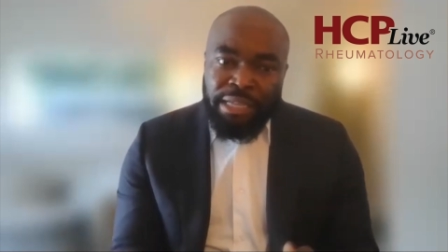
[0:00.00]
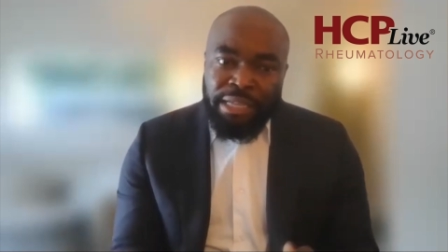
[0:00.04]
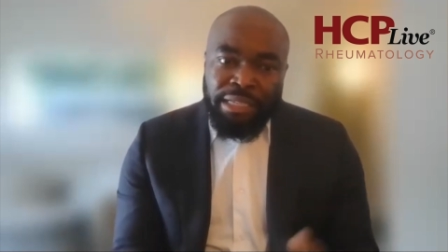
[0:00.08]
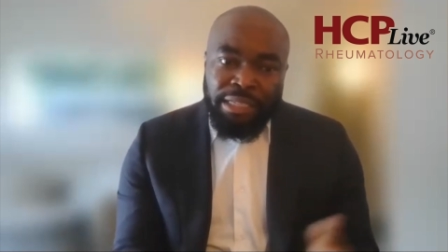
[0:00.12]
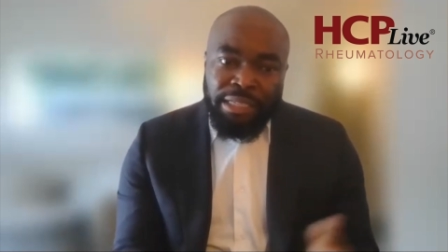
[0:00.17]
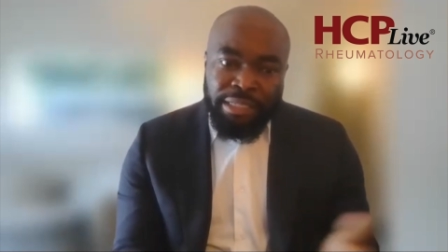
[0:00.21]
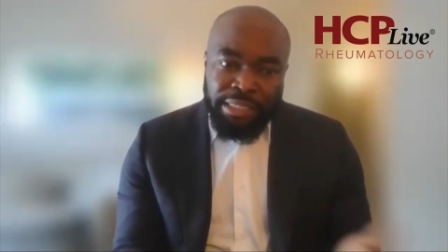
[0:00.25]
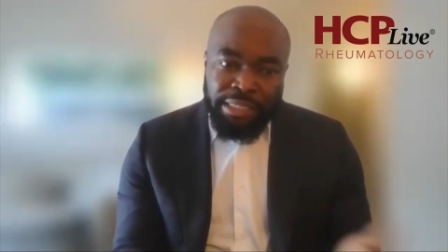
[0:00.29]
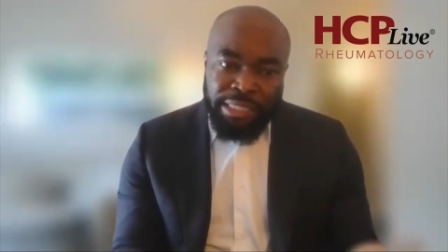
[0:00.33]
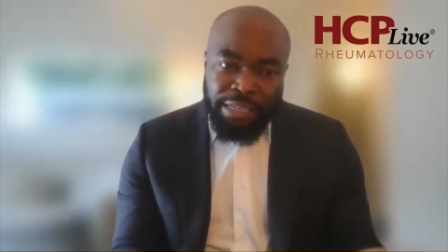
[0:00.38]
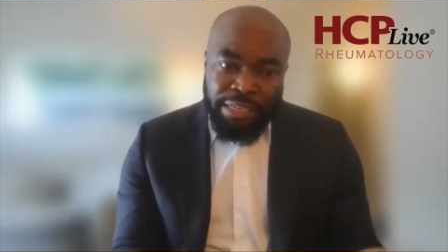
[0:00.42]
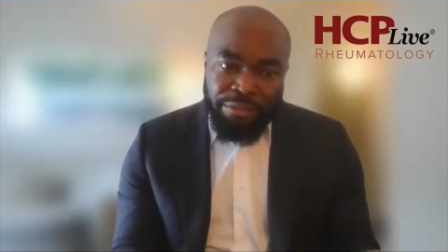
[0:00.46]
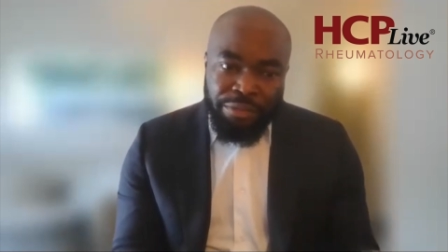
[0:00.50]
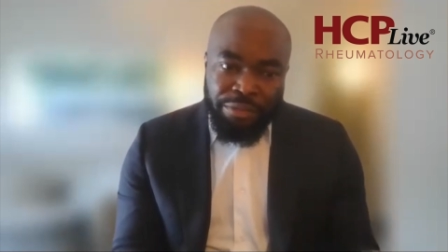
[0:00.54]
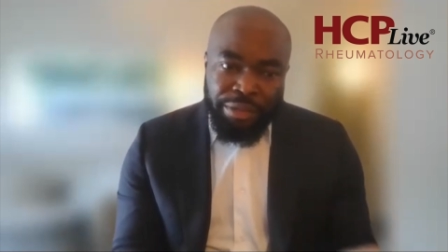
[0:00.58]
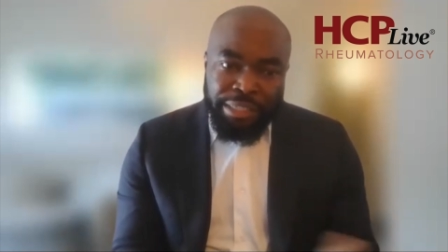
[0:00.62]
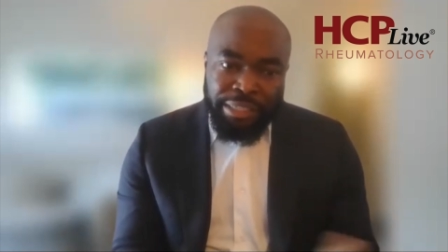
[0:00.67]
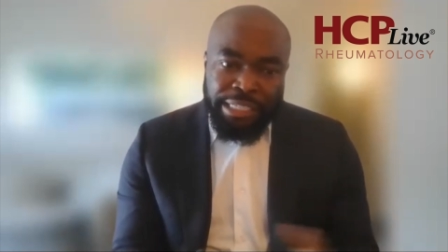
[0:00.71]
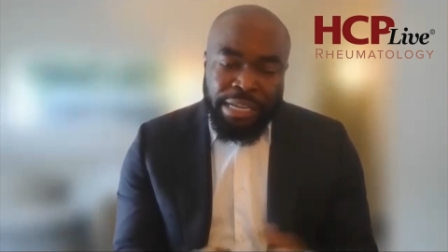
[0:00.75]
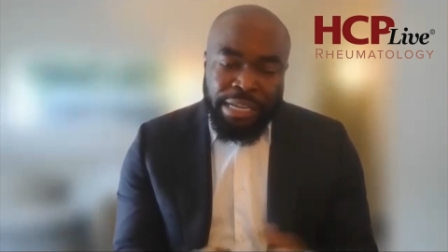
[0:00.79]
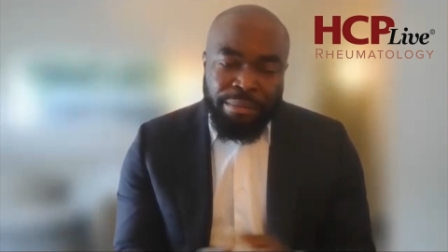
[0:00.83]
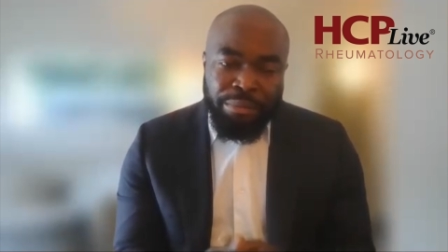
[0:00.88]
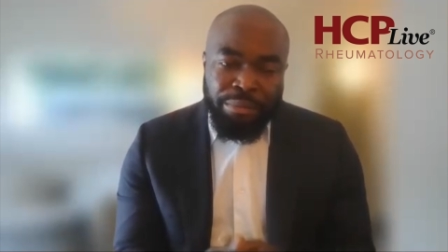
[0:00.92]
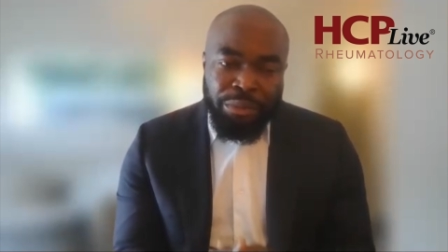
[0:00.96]
Let's take, for
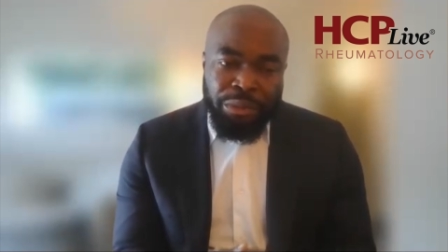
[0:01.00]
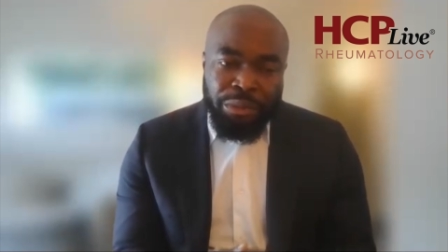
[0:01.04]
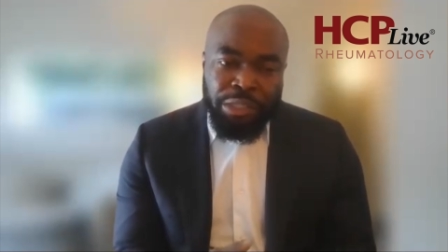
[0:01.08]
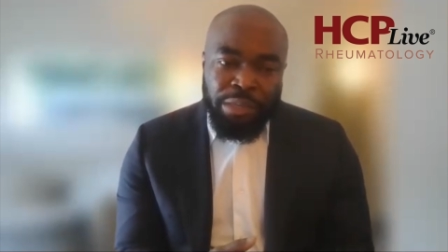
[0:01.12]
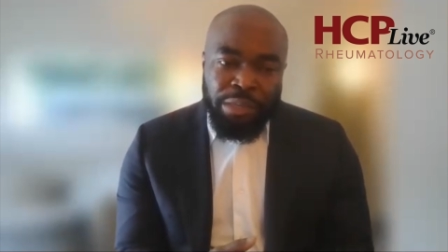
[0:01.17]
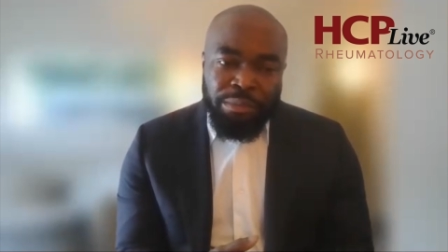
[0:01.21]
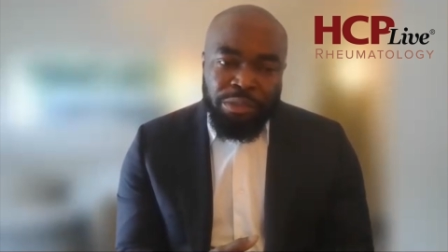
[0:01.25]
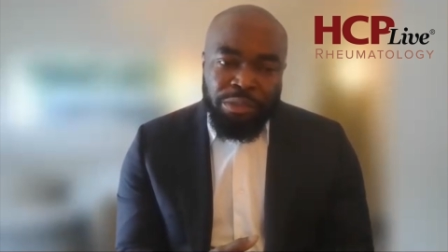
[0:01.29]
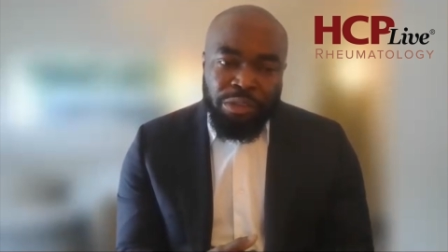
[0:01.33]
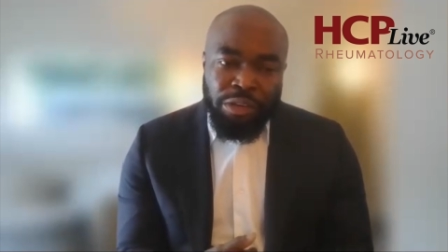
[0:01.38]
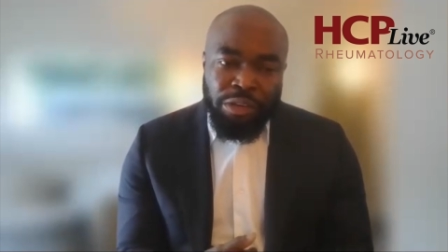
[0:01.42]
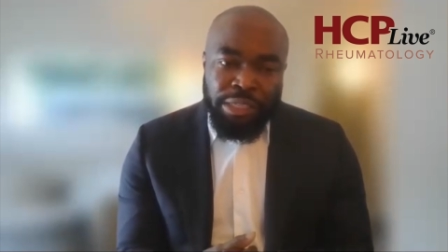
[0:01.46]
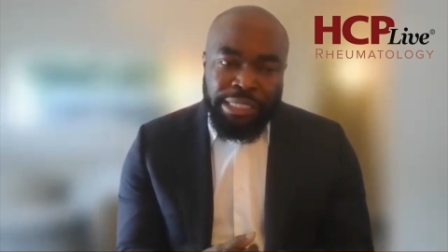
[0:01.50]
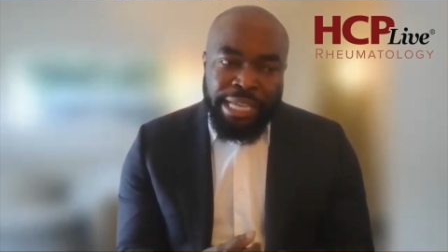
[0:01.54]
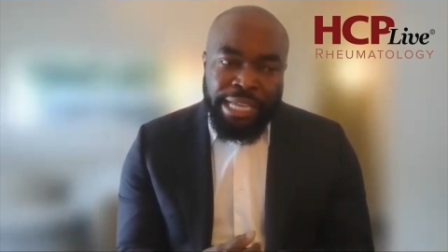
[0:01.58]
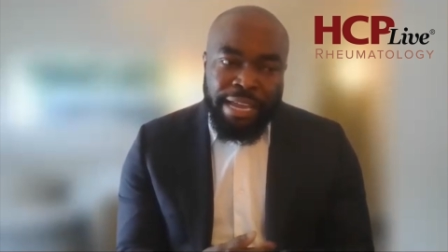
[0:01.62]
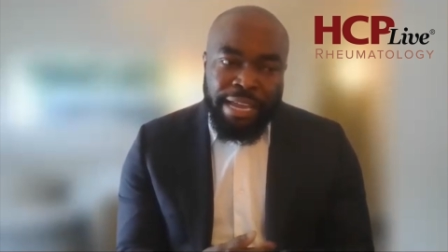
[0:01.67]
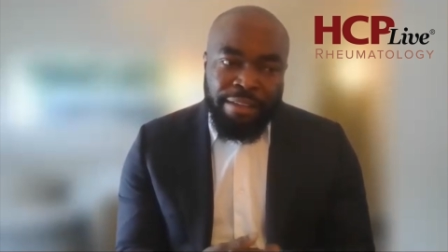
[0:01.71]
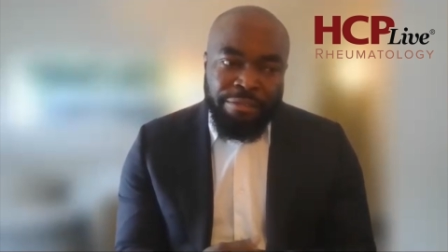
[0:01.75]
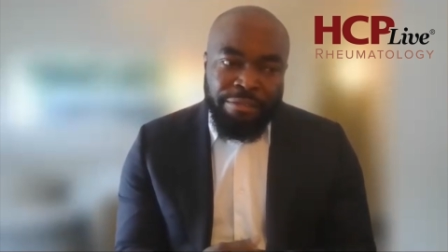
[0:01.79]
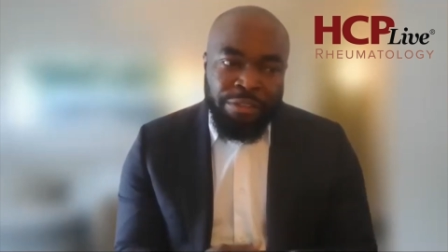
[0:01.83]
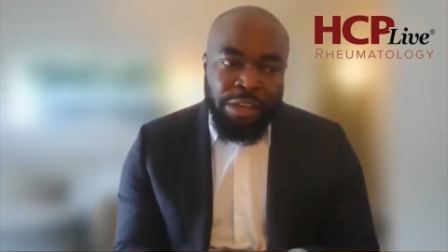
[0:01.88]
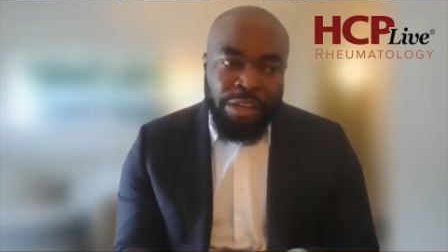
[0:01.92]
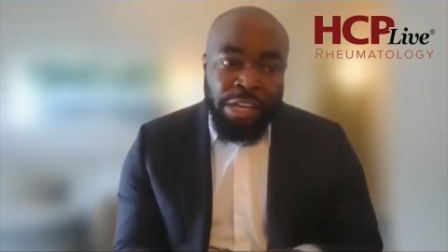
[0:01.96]
example, some drugs
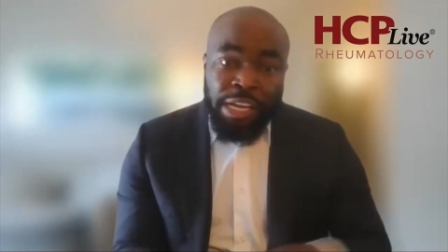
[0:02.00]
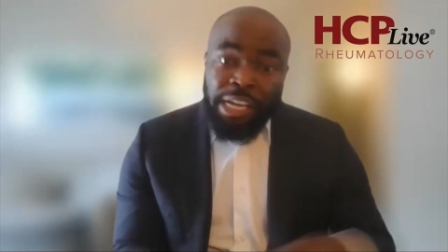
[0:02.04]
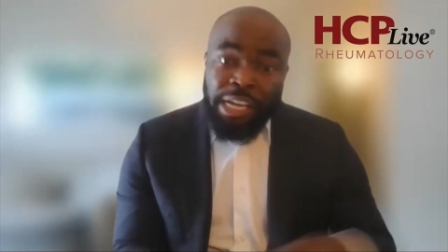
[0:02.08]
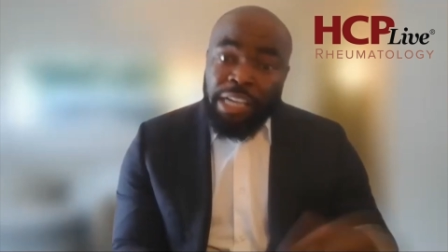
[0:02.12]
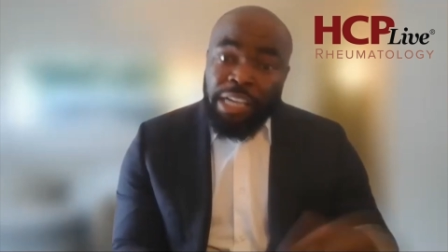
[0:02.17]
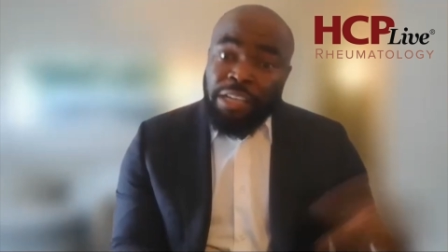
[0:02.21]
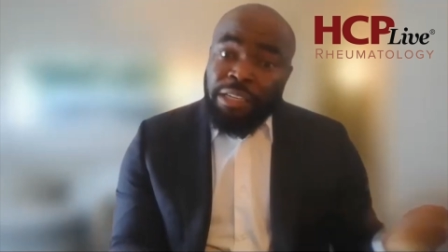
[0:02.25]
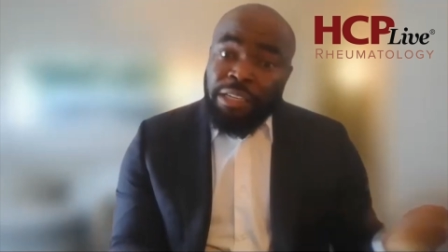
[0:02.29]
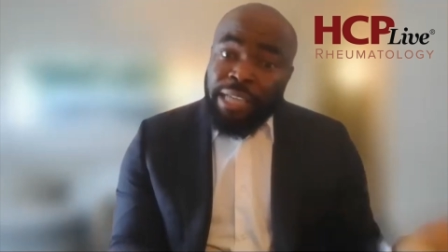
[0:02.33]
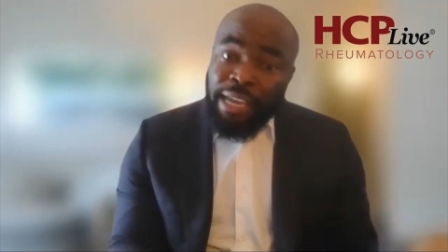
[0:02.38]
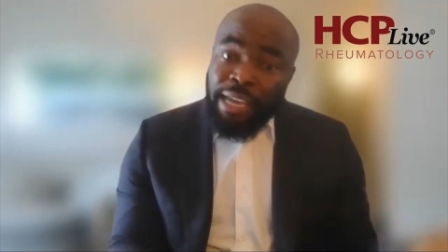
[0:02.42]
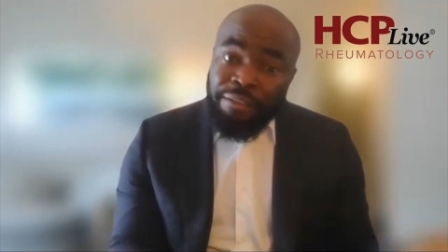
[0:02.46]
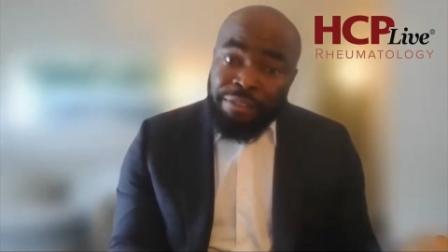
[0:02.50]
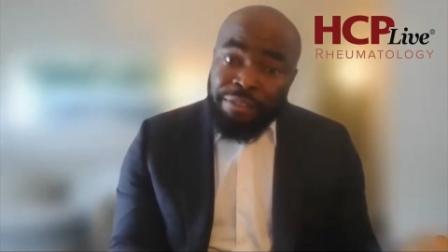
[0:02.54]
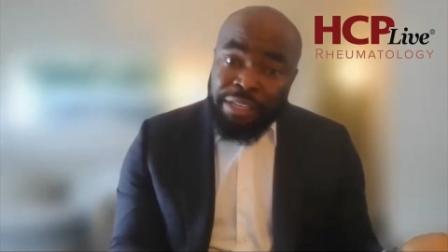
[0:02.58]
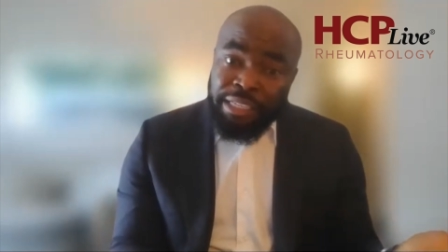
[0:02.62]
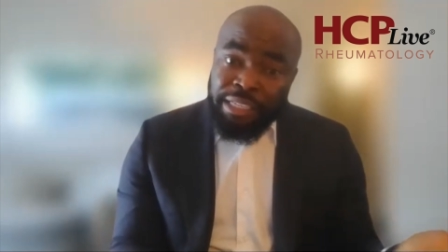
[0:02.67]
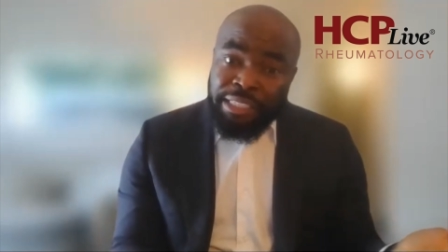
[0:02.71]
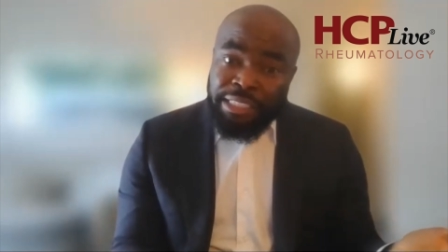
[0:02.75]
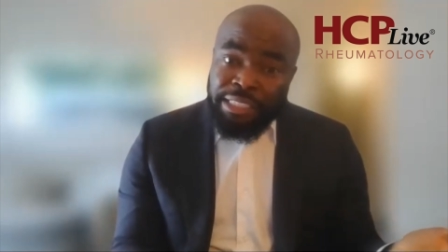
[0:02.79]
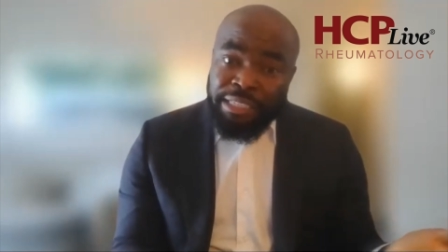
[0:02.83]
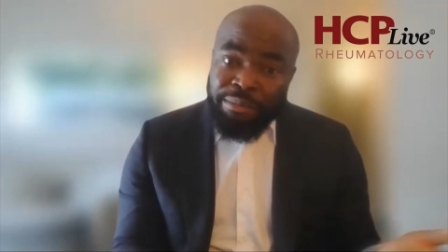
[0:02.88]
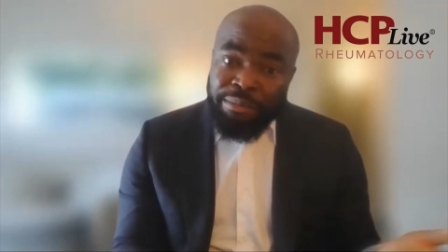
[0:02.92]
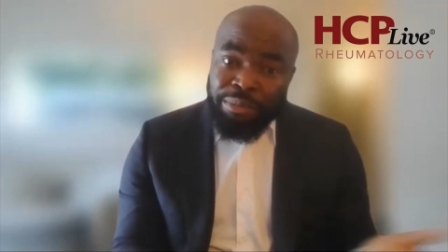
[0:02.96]
have a good efficacy,